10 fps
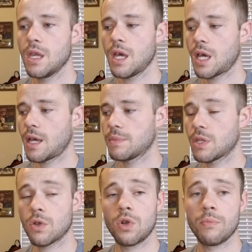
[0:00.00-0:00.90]

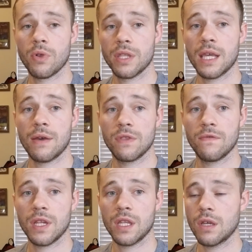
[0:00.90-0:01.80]
So I'll incorporate that with the
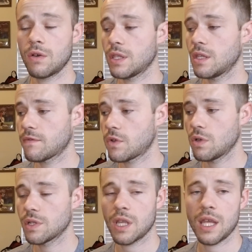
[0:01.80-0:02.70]
video, and then of
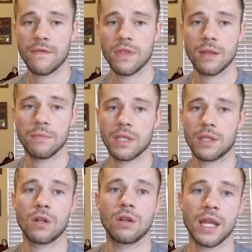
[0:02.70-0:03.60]
course I'll have the
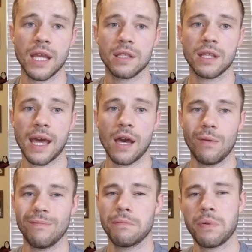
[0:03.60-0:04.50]
M600S
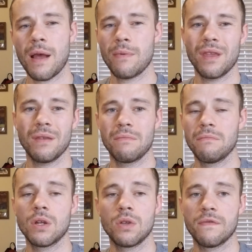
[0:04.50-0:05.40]
out probably
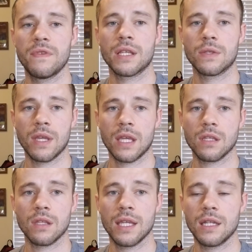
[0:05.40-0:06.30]
middle of next week at
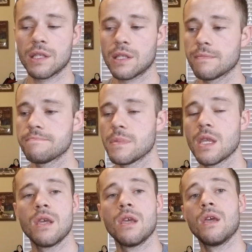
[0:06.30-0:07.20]
the latest.
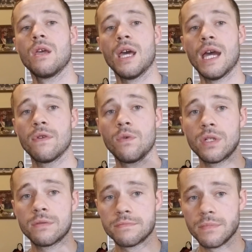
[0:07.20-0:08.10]

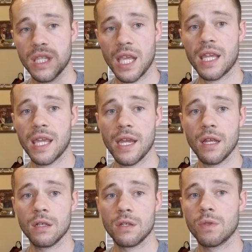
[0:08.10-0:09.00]
Everyone, take
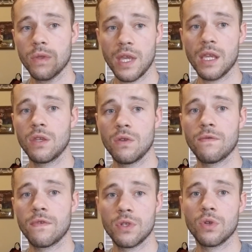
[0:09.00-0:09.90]
care. Thank you
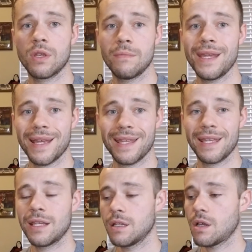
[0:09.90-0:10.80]
for joining me
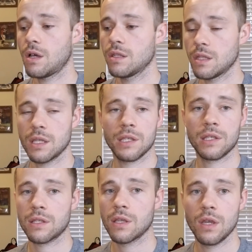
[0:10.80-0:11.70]
again on this